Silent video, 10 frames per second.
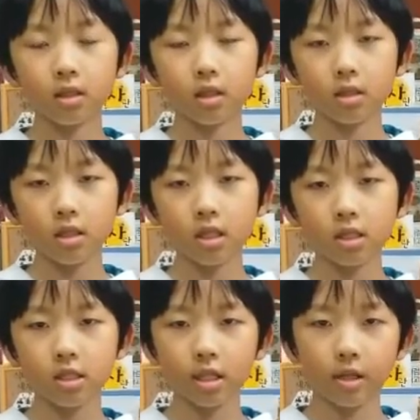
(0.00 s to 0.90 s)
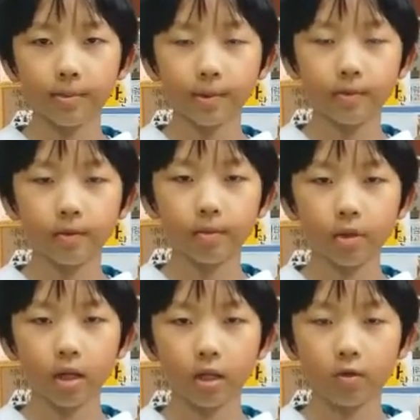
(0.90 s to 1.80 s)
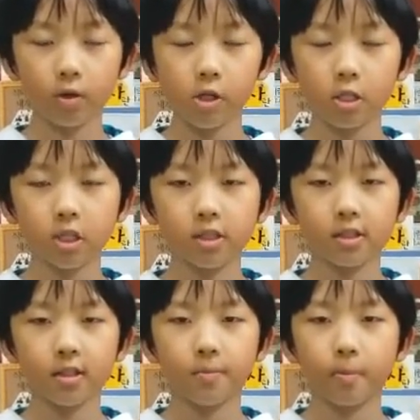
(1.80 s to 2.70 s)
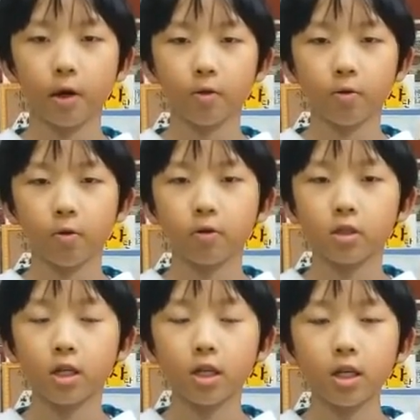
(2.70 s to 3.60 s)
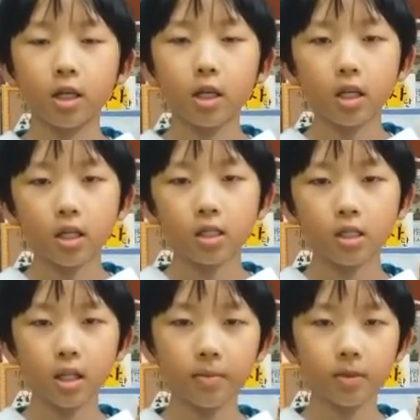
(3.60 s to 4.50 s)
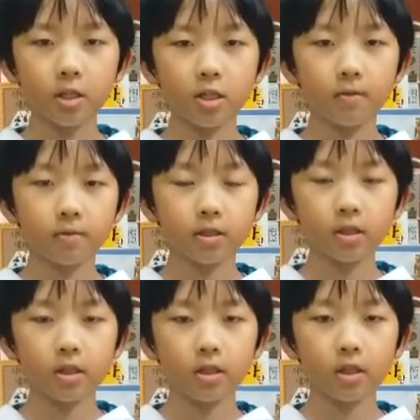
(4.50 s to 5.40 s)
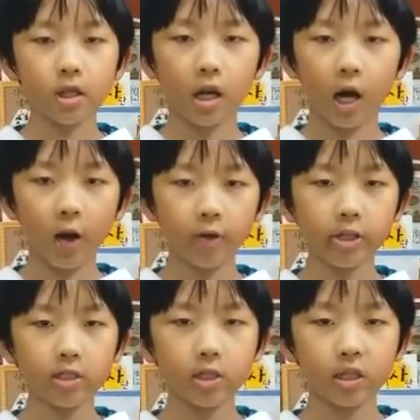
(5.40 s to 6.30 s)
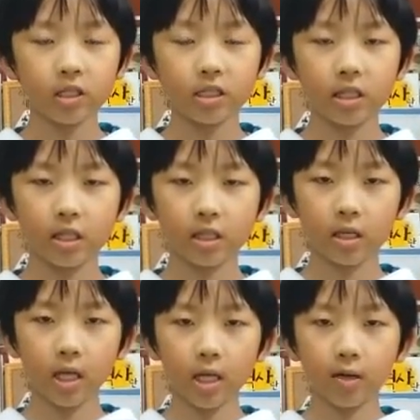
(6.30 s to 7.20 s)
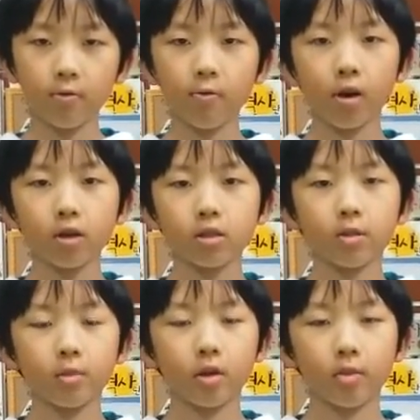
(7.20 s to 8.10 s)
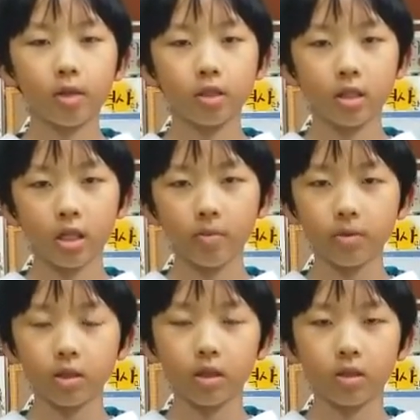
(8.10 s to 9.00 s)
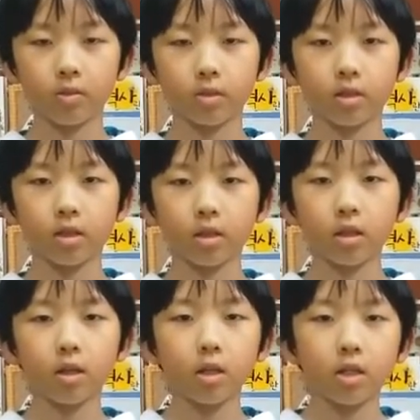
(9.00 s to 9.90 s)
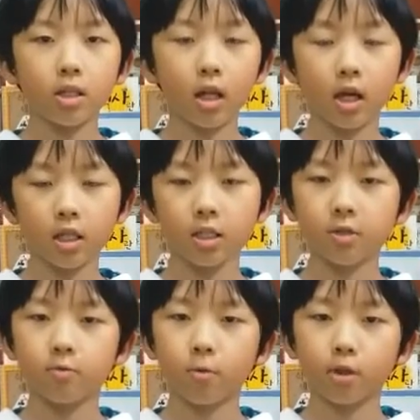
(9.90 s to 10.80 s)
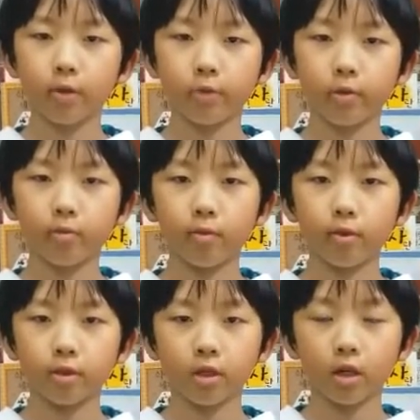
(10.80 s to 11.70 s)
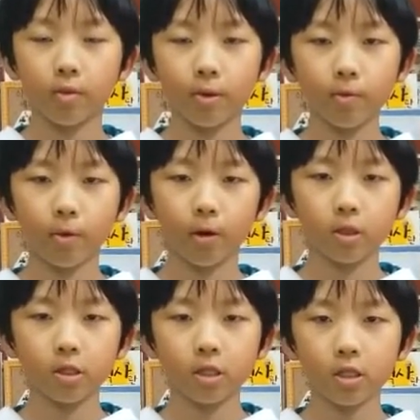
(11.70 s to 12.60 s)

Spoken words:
The things to keep you from getting quality sleep are called sleep tips. How interesting! What are some common sleep tips? Light is one of the most common ones.